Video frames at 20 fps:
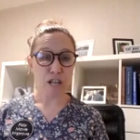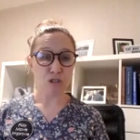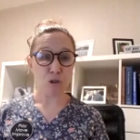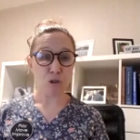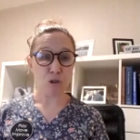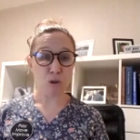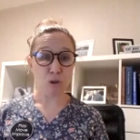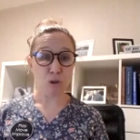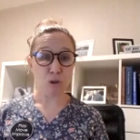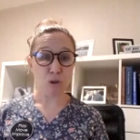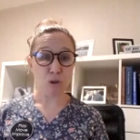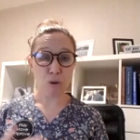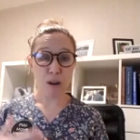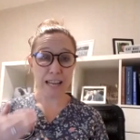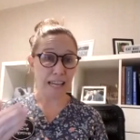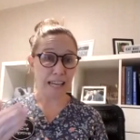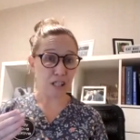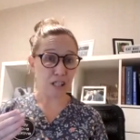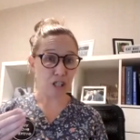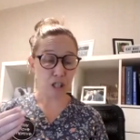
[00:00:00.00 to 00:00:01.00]
to
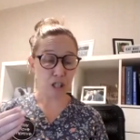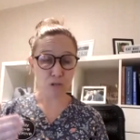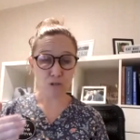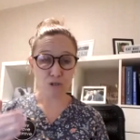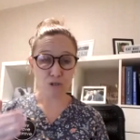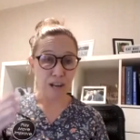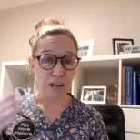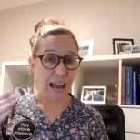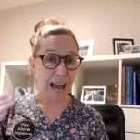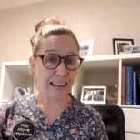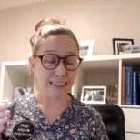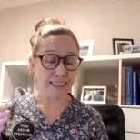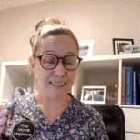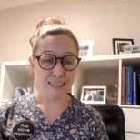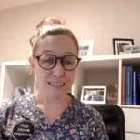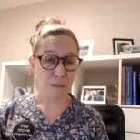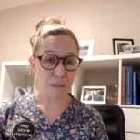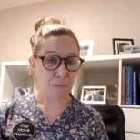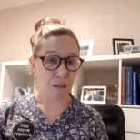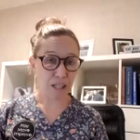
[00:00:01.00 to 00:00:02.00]
get children
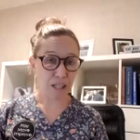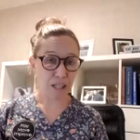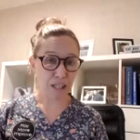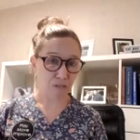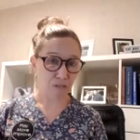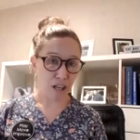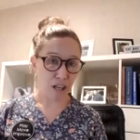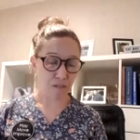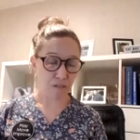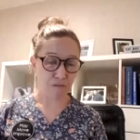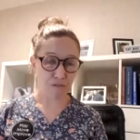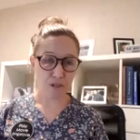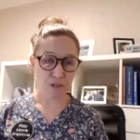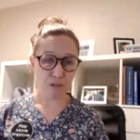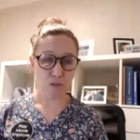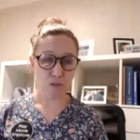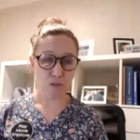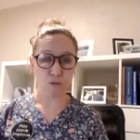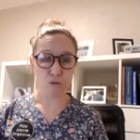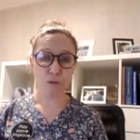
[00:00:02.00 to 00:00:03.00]
academically ready for
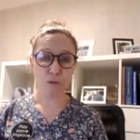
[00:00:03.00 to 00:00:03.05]
school.